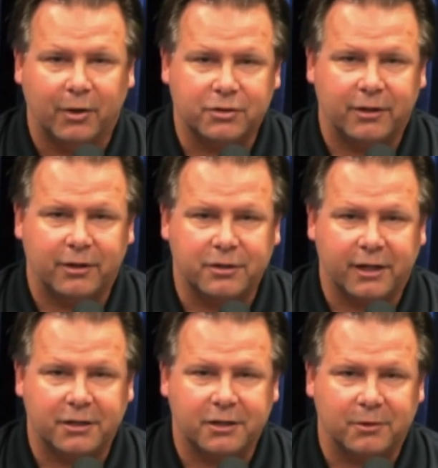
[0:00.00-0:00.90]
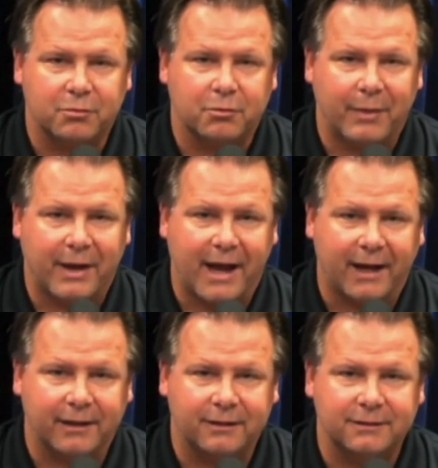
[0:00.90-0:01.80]
those customers were back
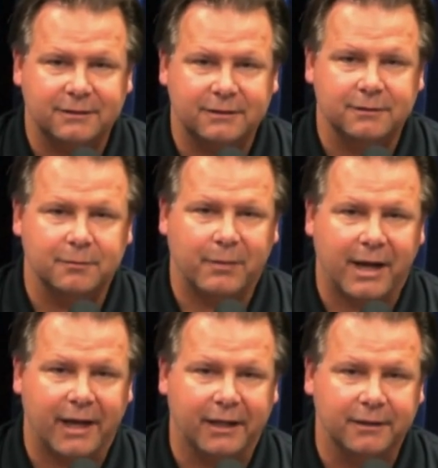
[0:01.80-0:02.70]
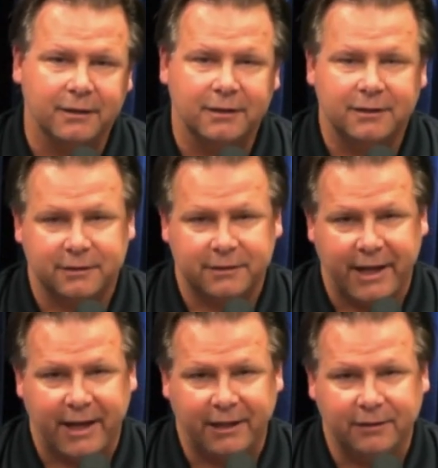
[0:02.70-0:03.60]
by
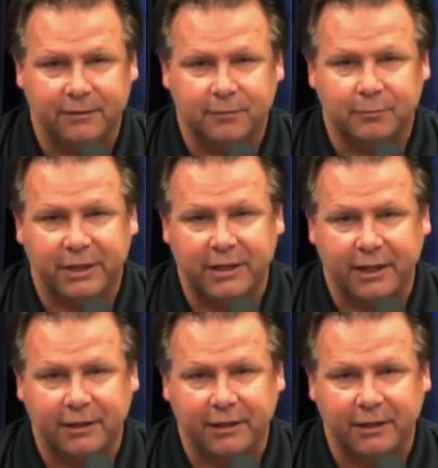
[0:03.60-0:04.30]
today, midnight.